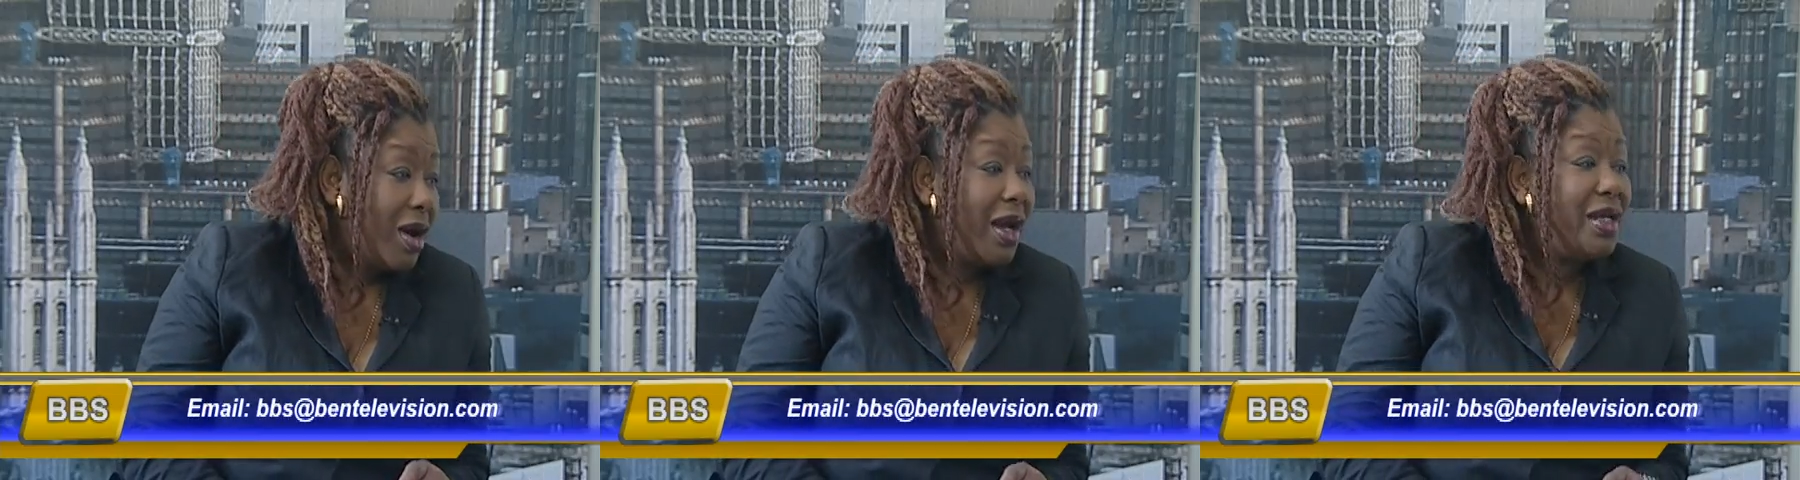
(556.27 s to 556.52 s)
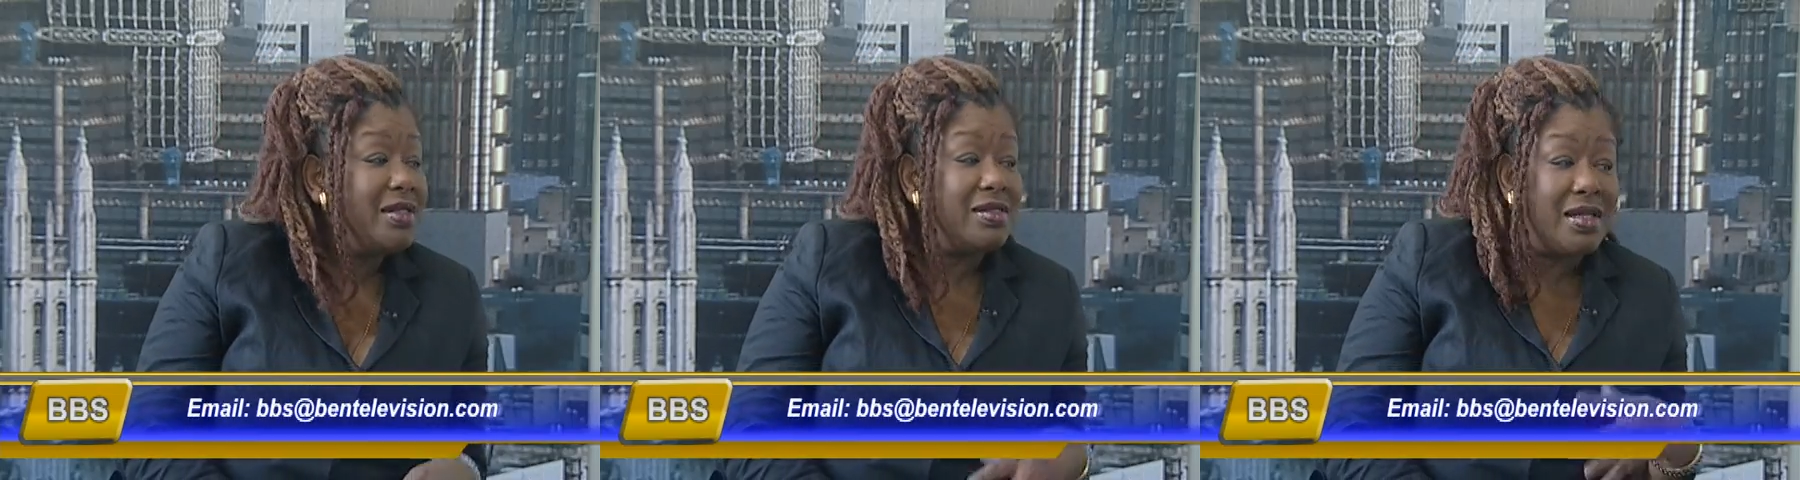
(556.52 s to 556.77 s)
Mm
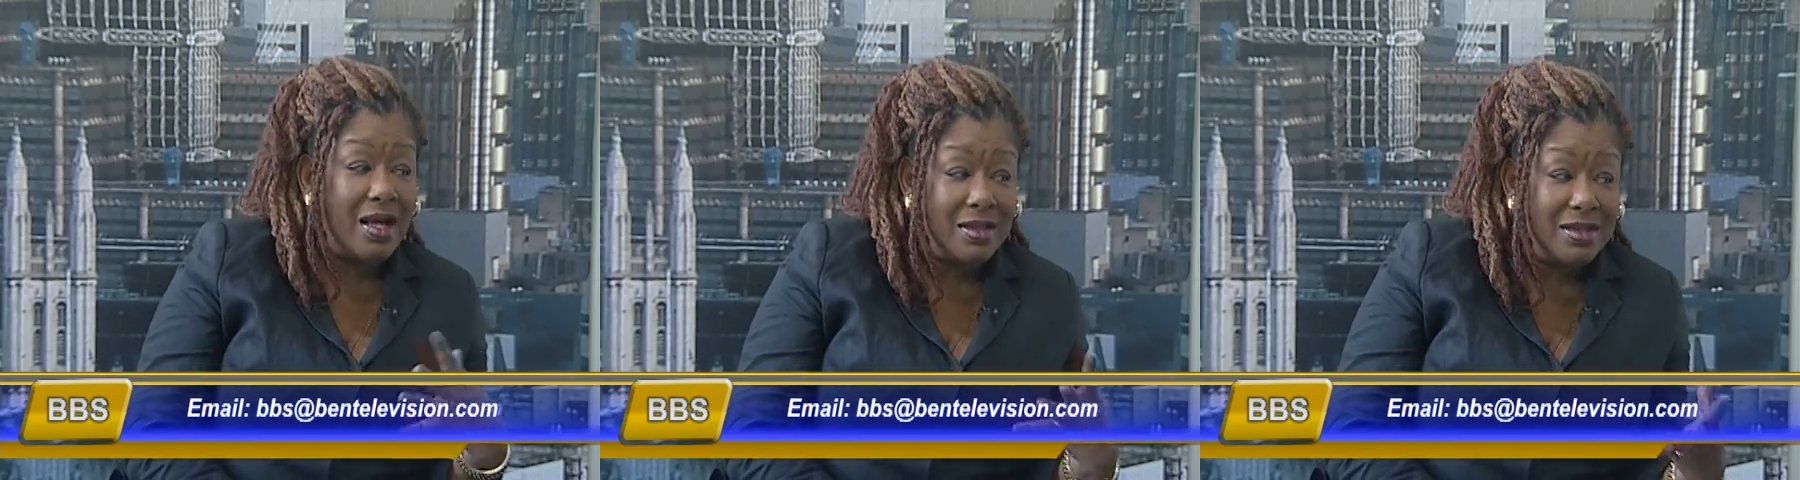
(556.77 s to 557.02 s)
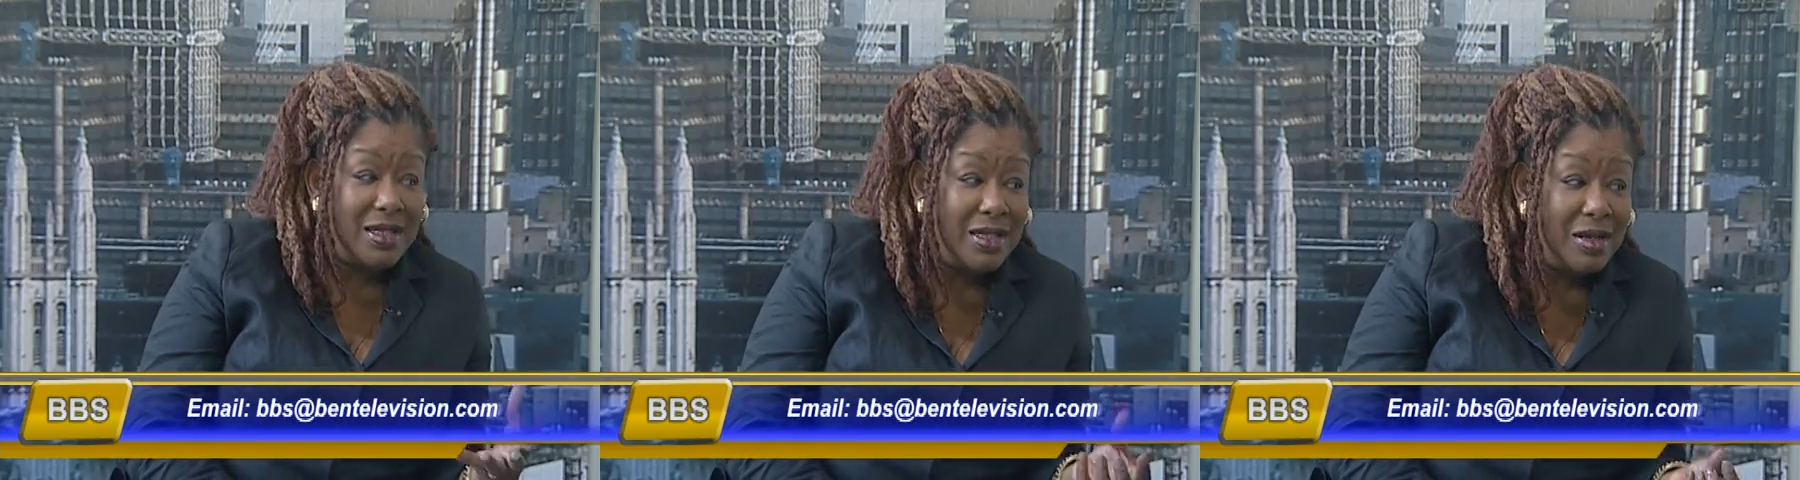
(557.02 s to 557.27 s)
-hmm. Is
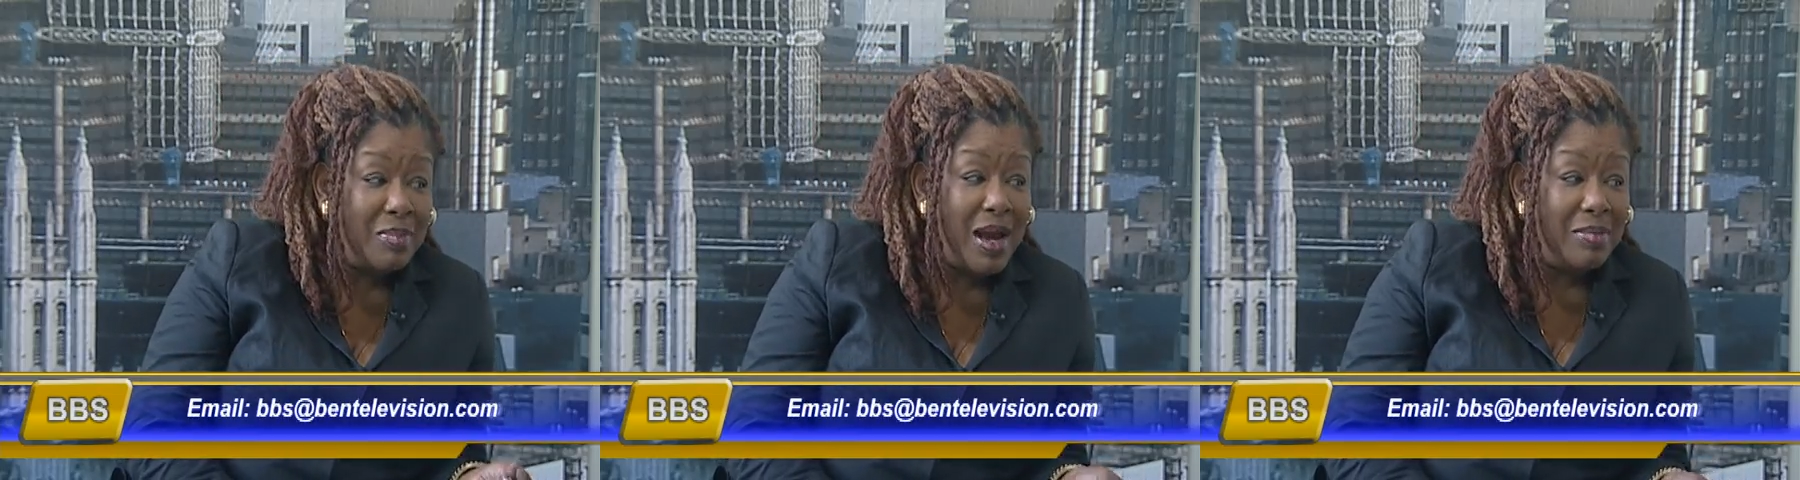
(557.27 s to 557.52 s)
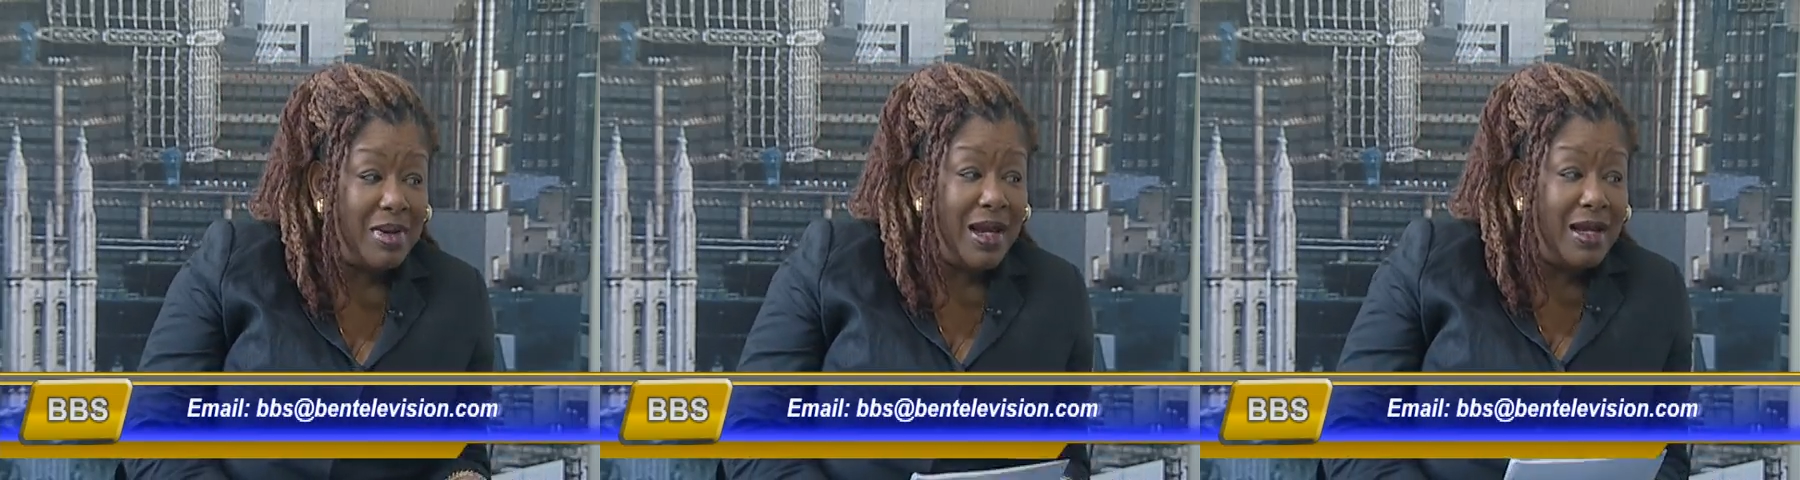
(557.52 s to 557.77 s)
that in the
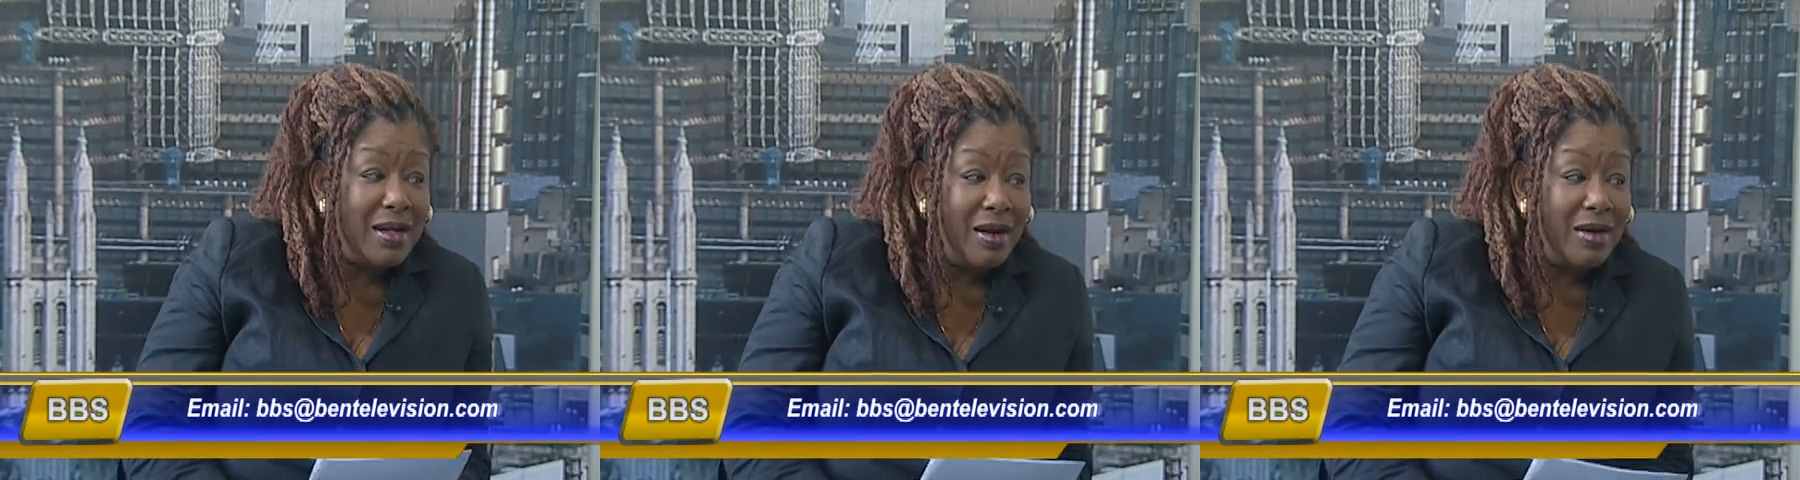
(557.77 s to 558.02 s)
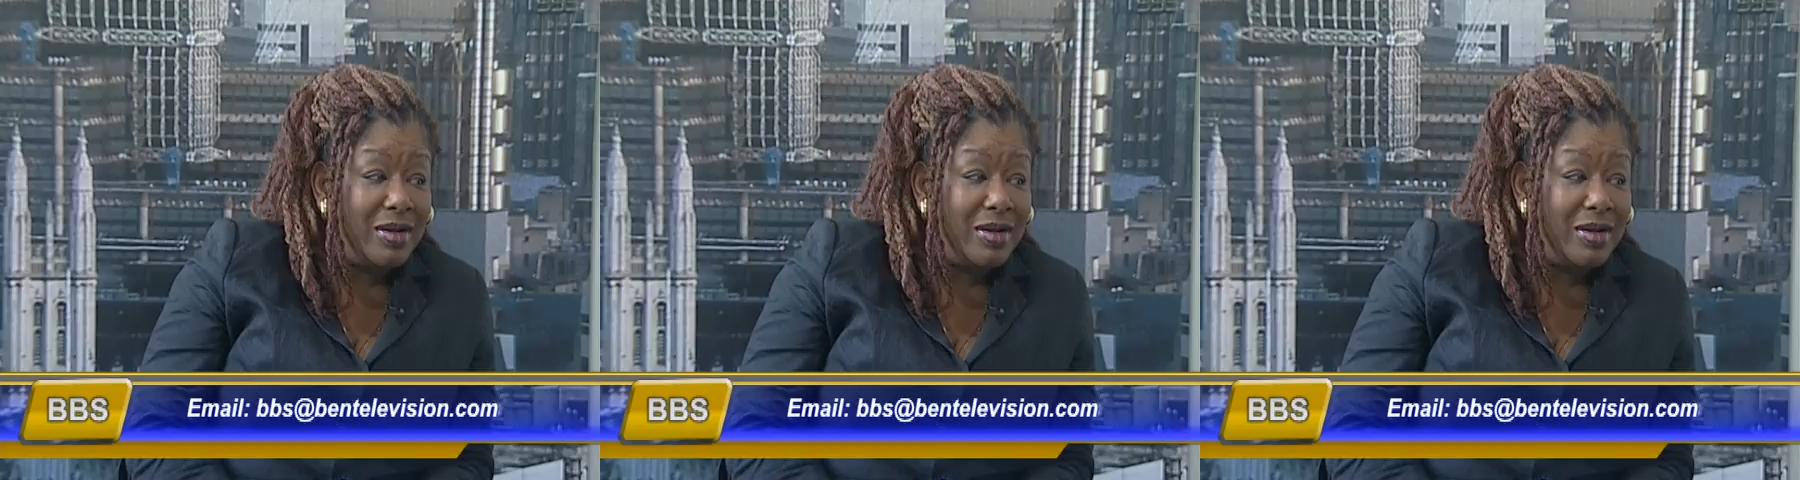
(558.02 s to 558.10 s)
pipeline? Or?